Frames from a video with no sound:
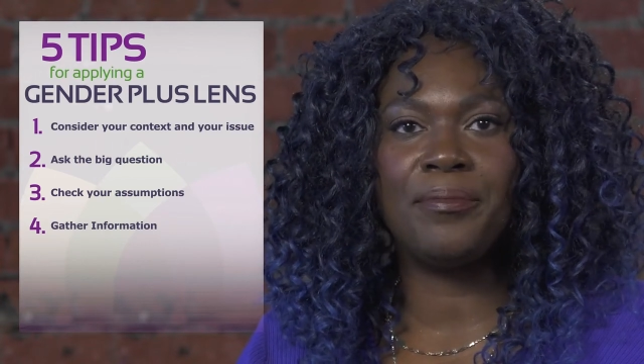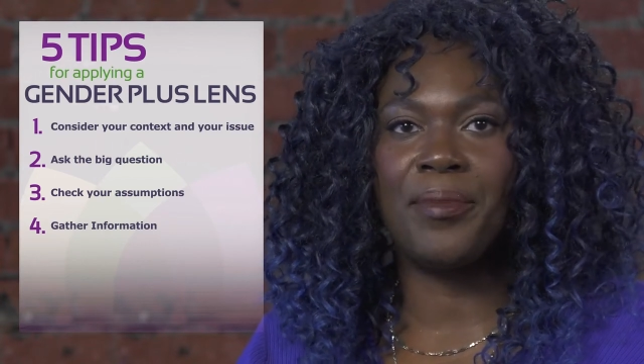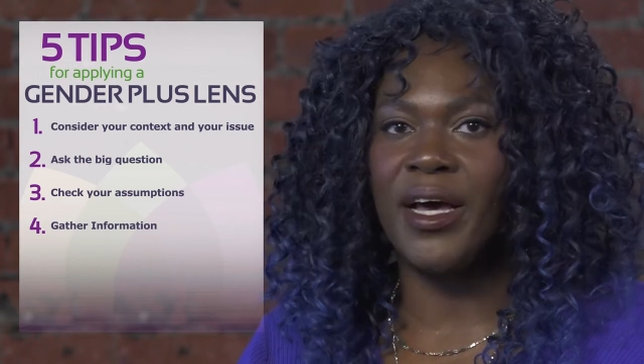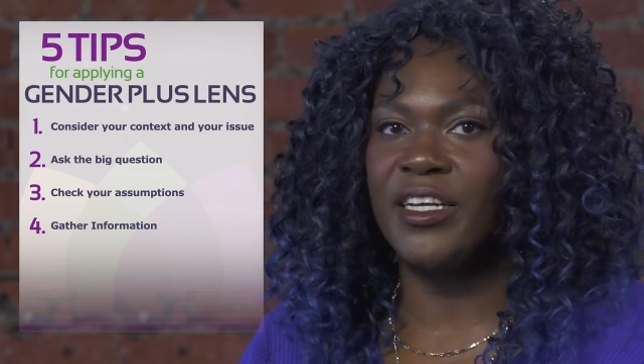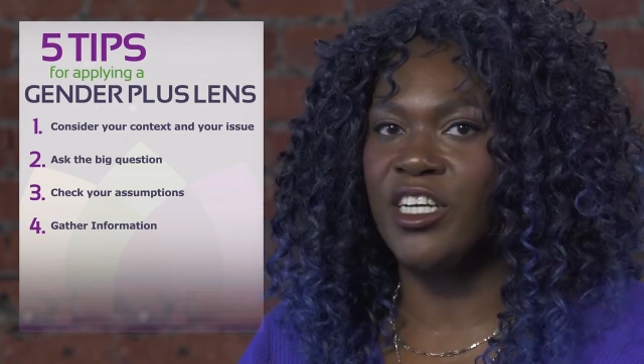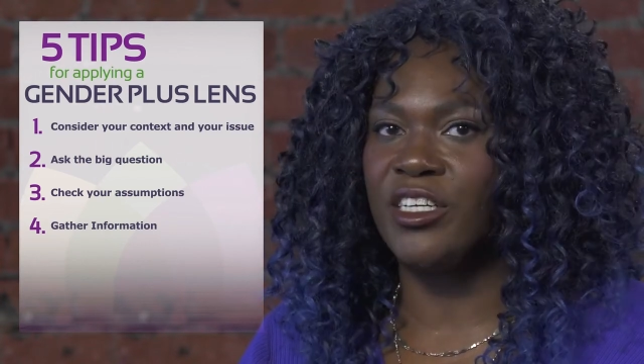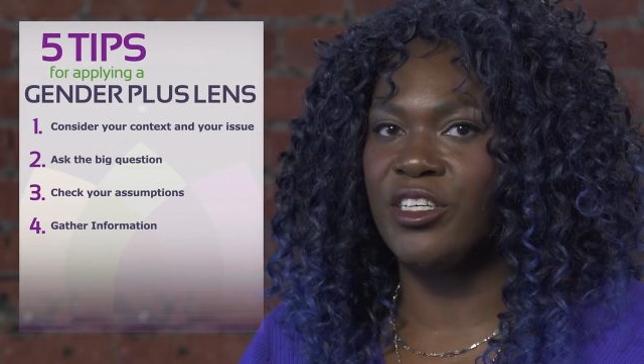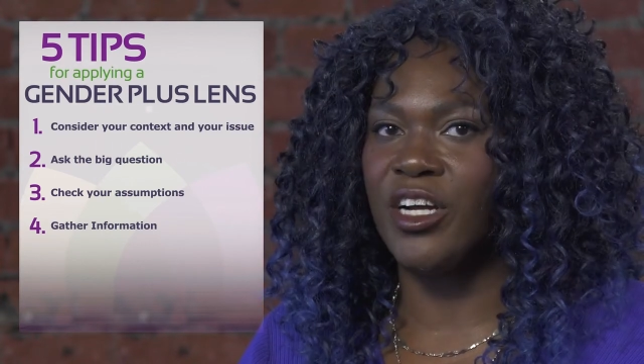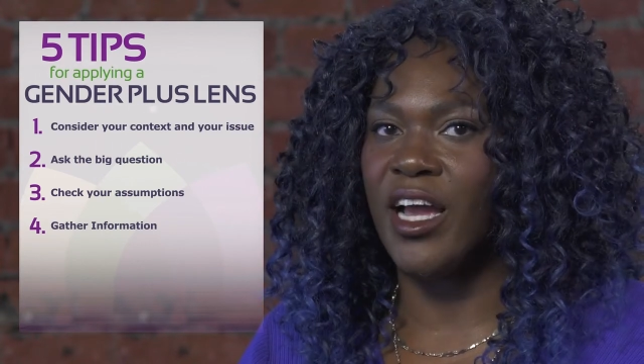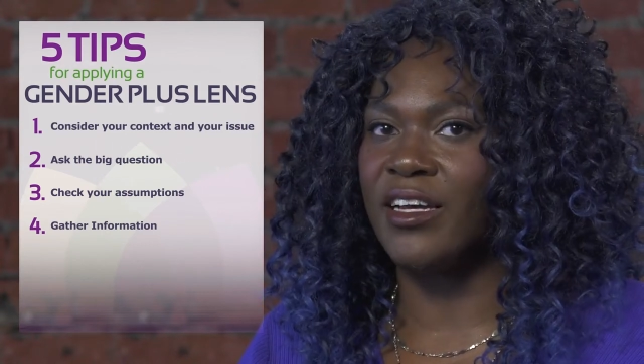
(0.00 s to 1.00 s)
by
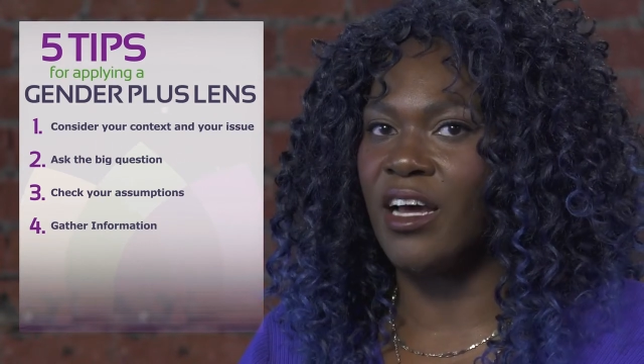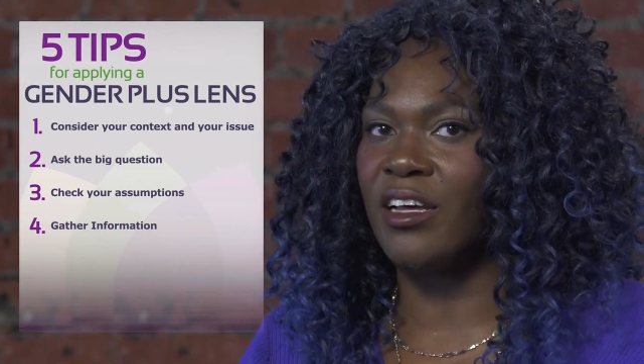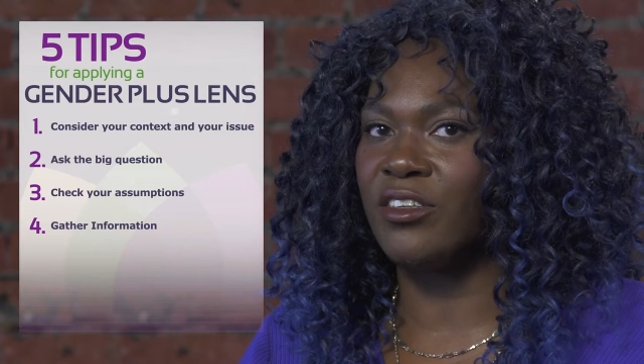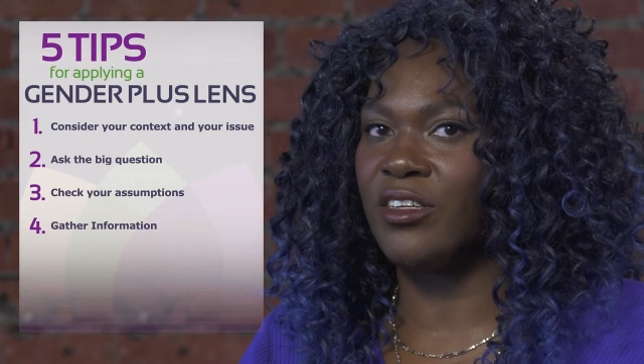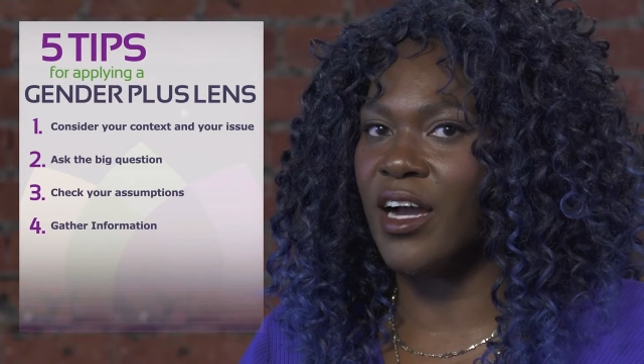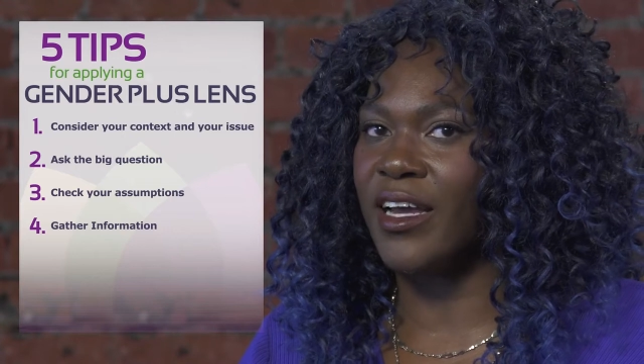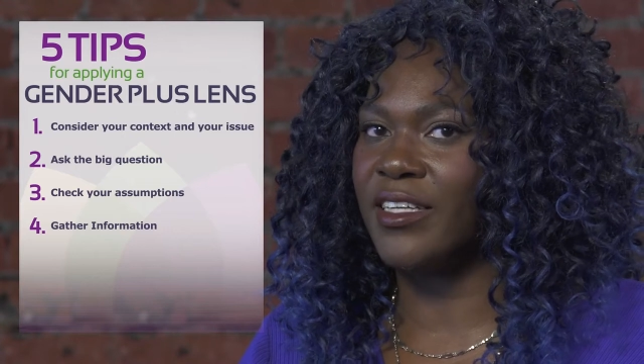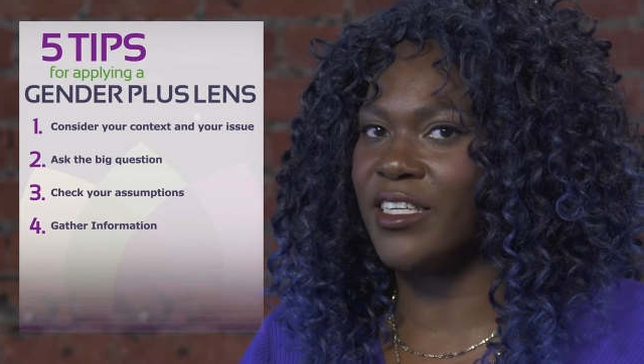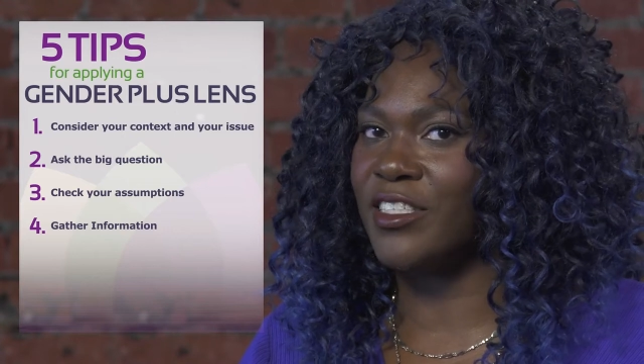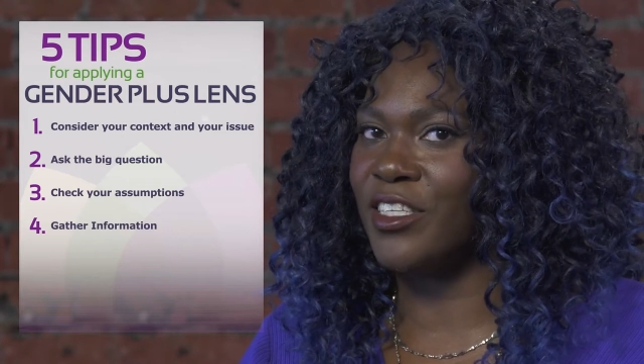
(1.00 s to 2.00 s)
gender and other
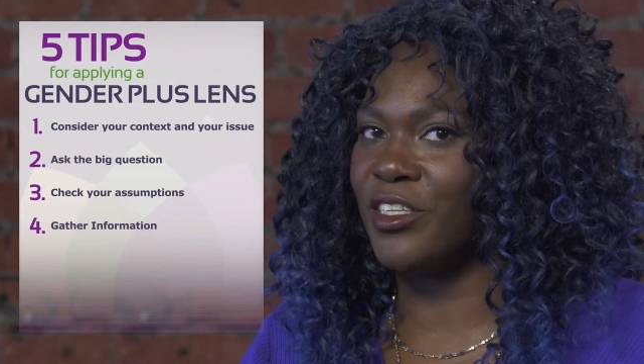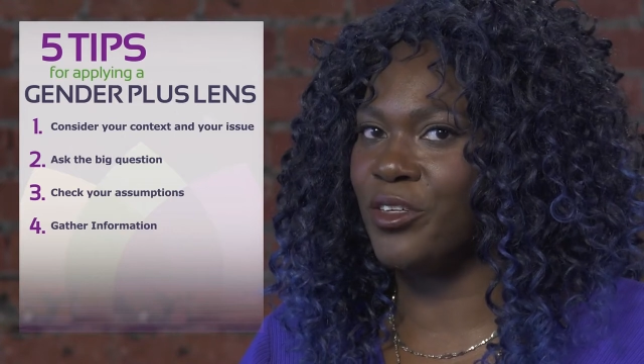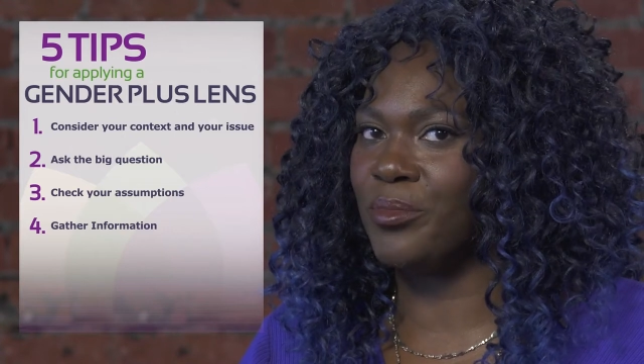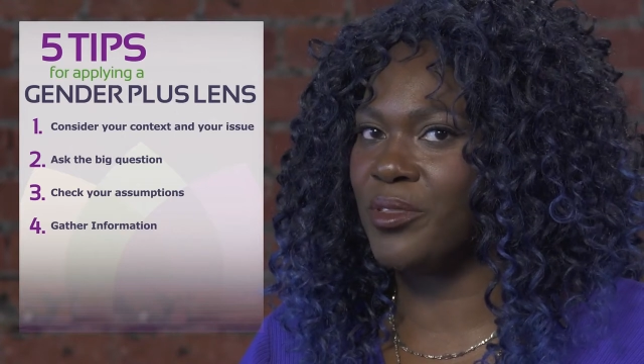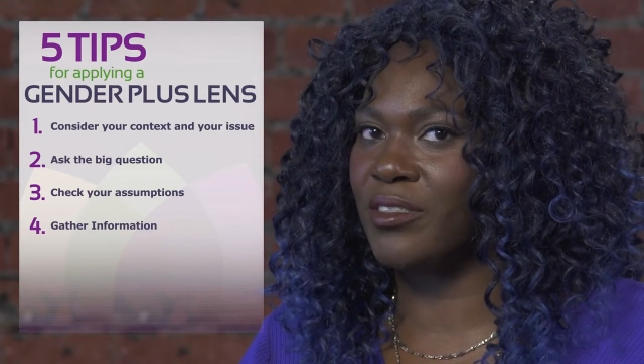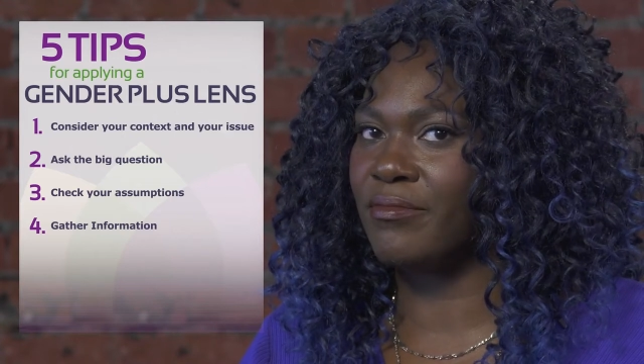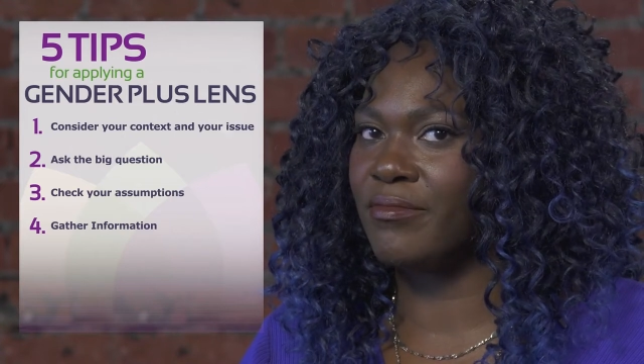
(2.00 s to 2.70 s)
identity groups?